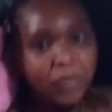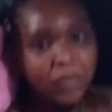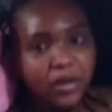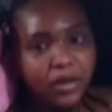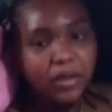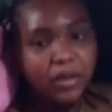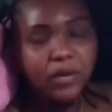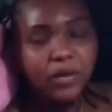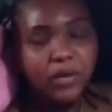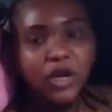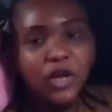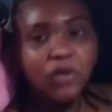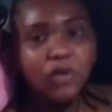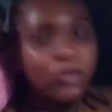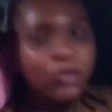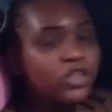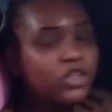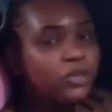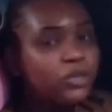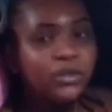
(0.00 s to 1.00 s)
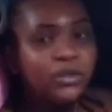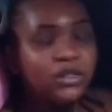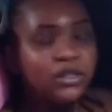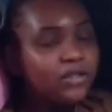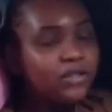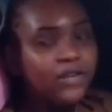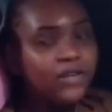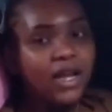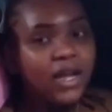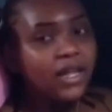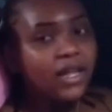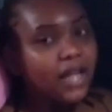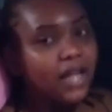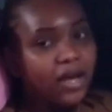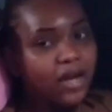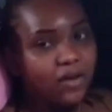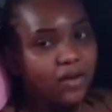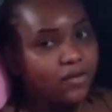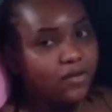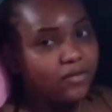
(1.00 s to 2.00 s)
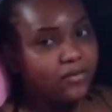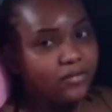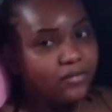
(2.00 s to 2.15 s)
she, up when she wasn't even that loud.